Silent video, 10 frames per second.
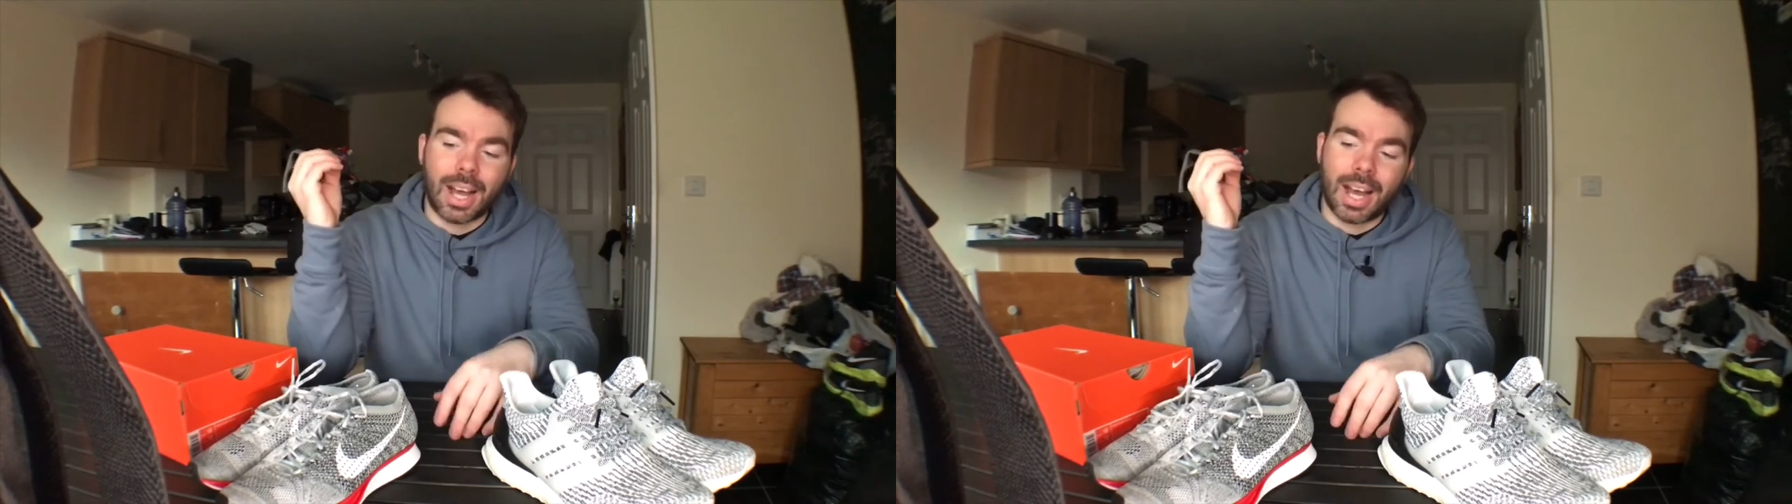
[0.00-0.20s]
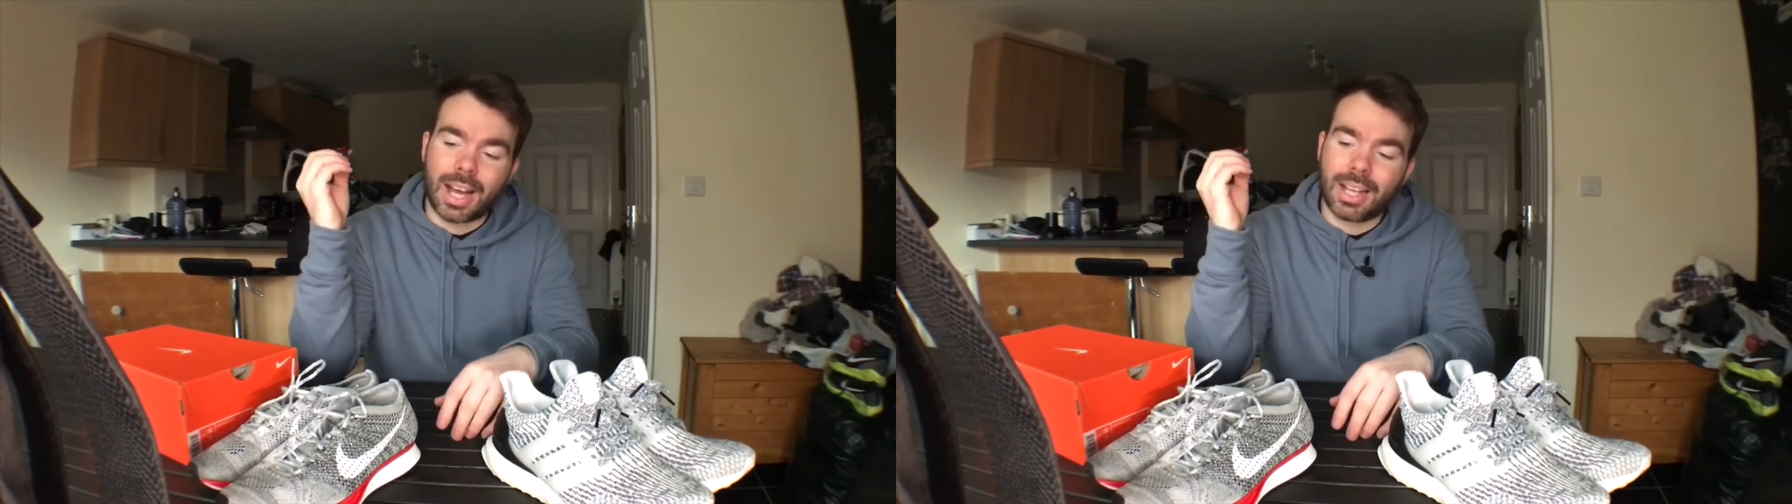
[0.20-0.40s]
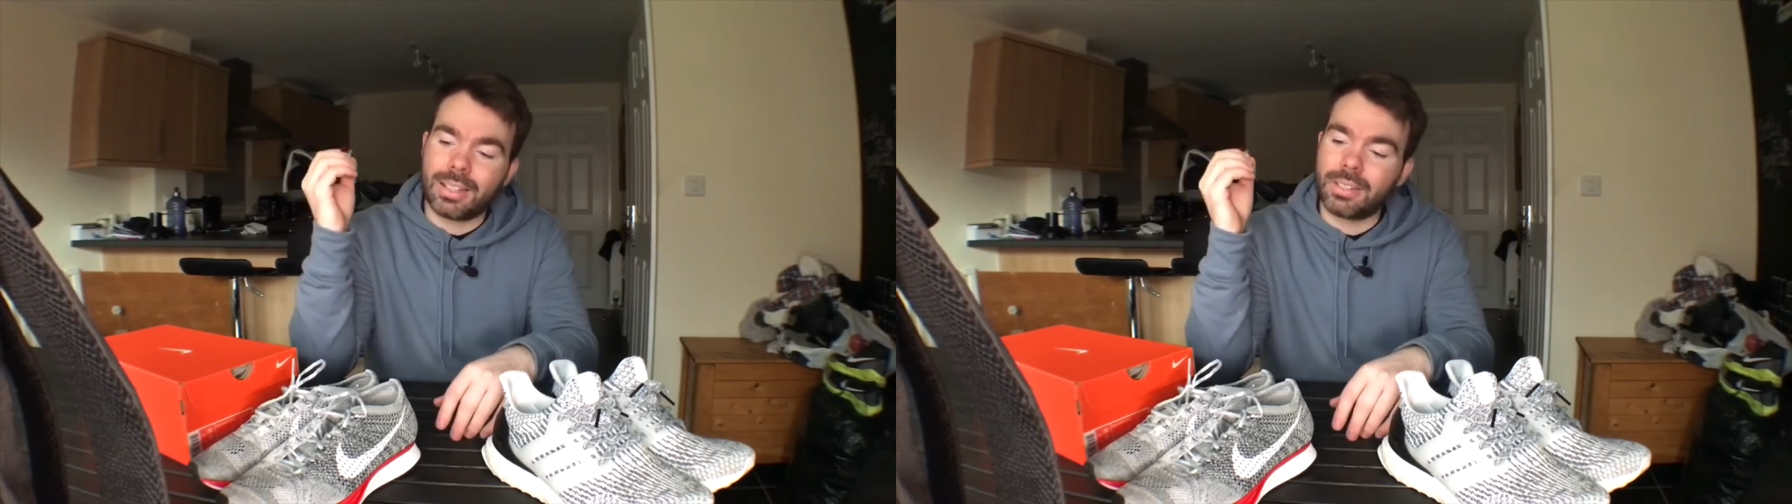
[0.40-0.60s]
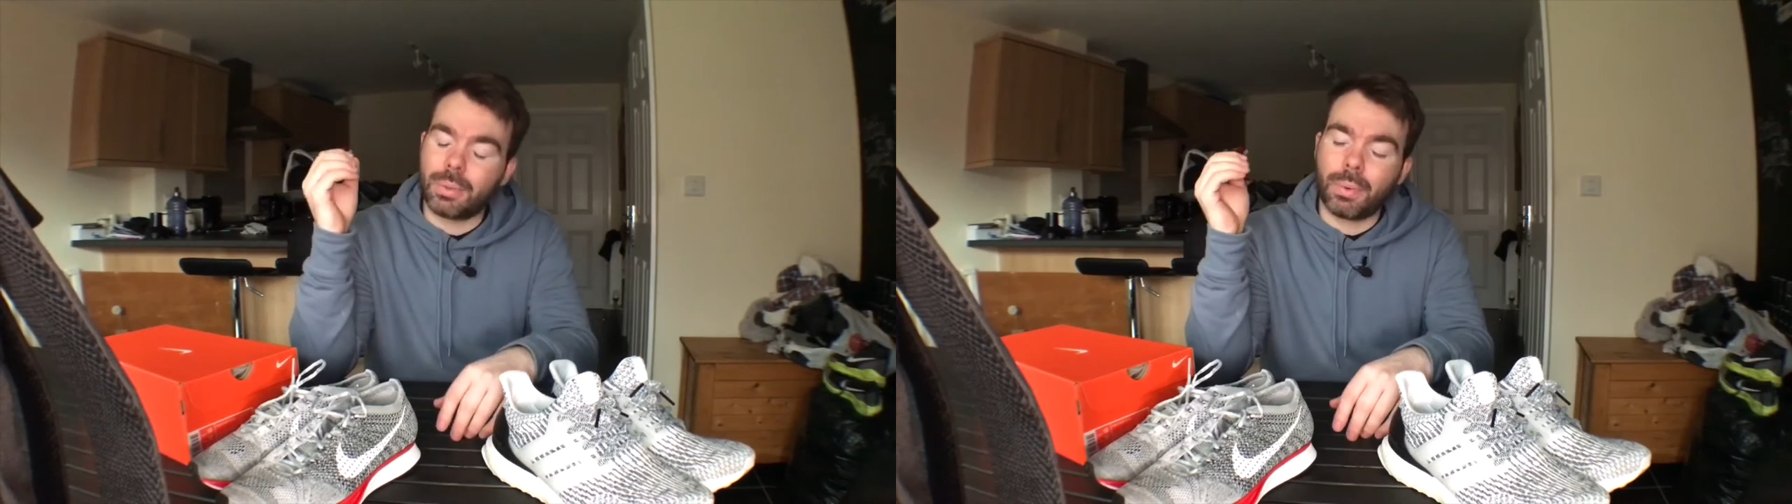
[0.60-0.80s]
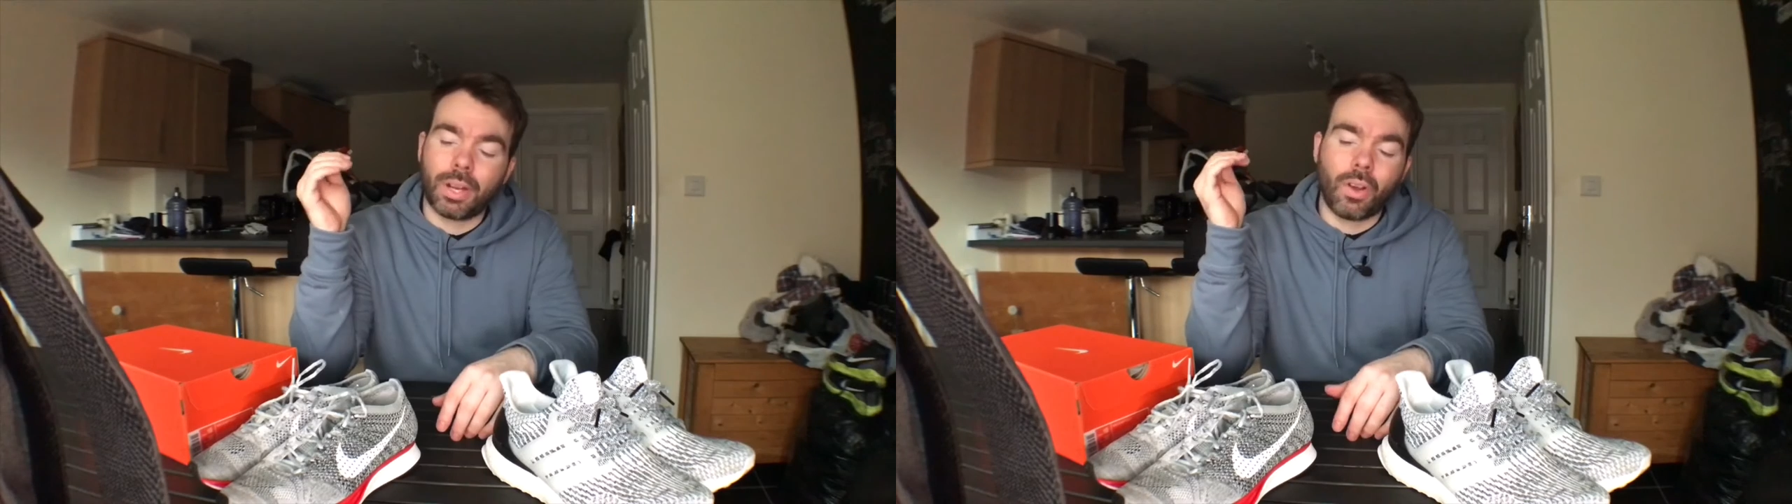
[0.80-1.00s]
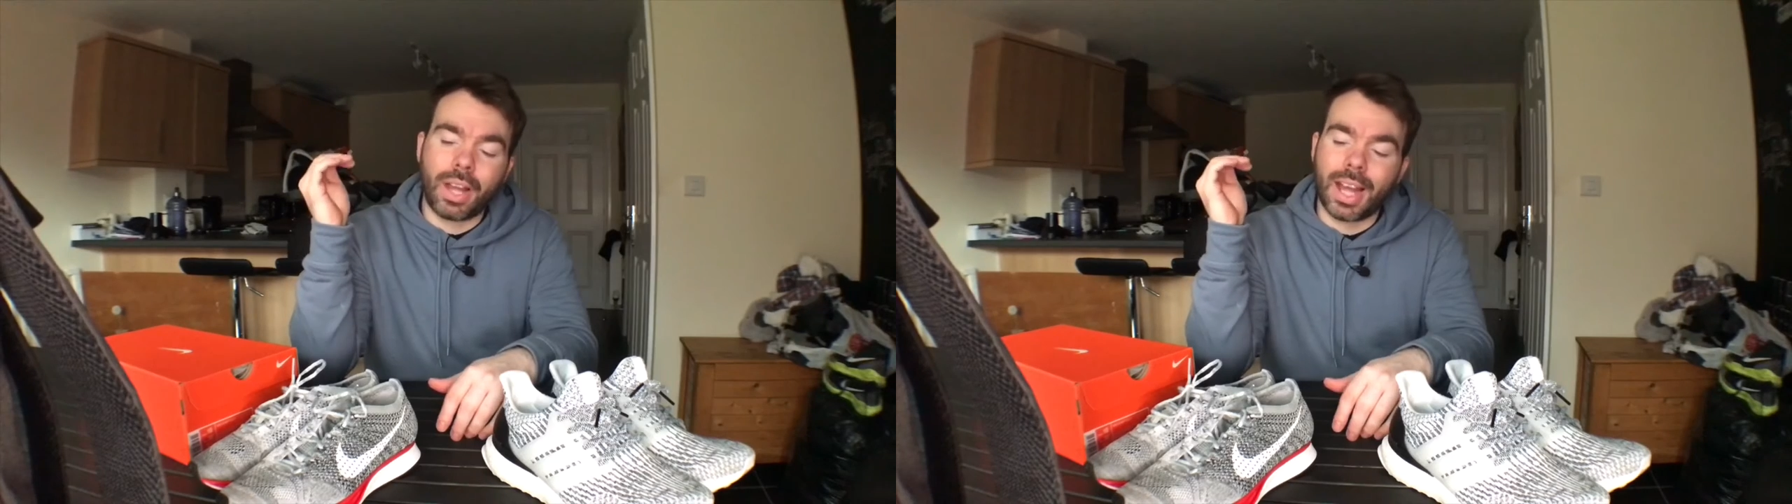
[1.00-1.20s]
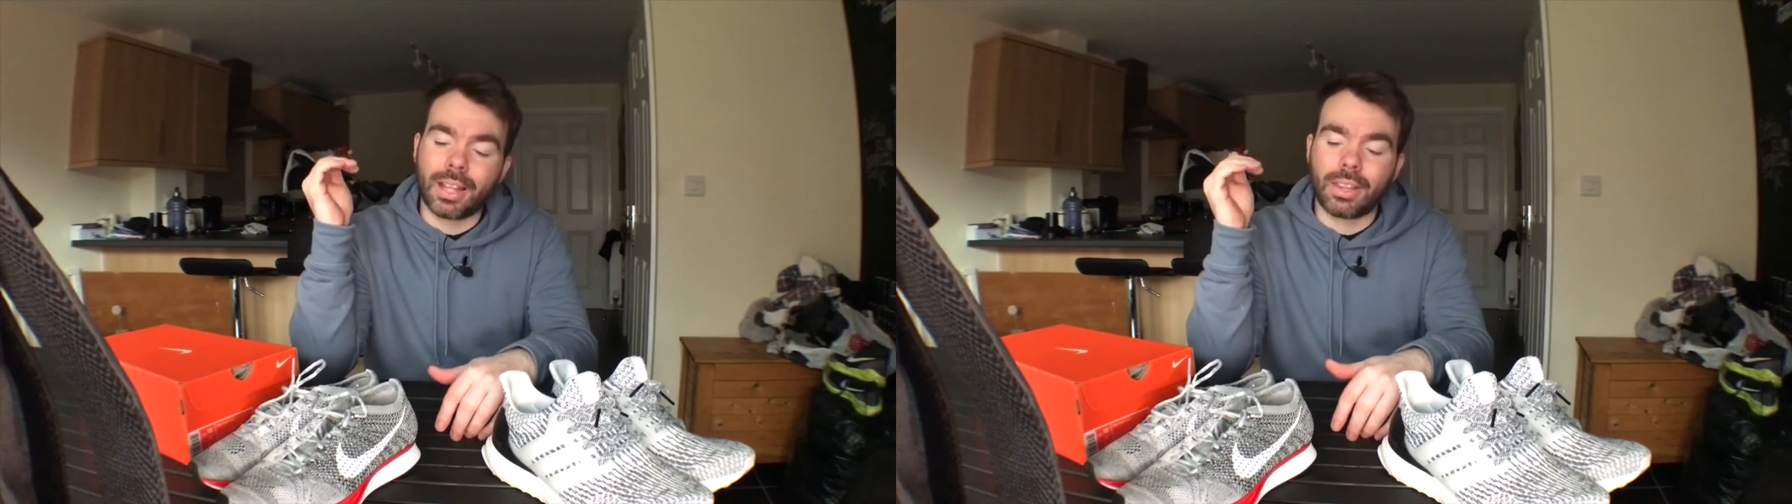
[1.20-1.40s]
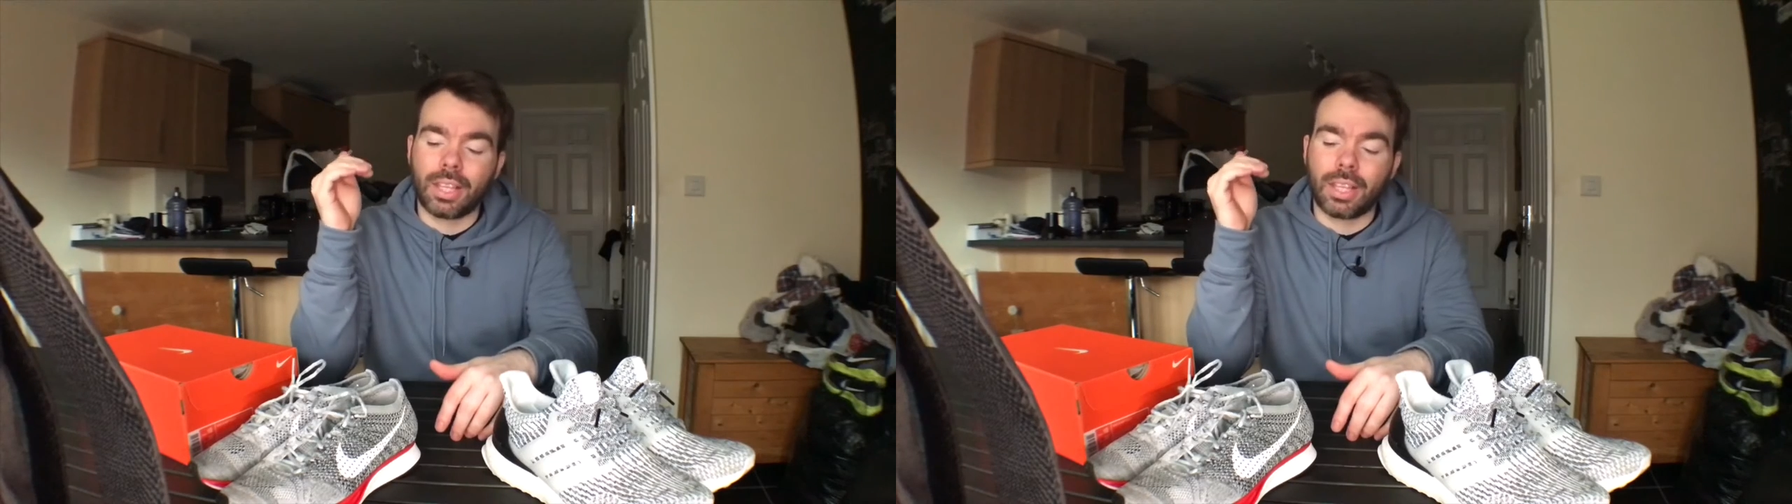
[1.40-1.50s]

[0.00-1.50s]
and when I had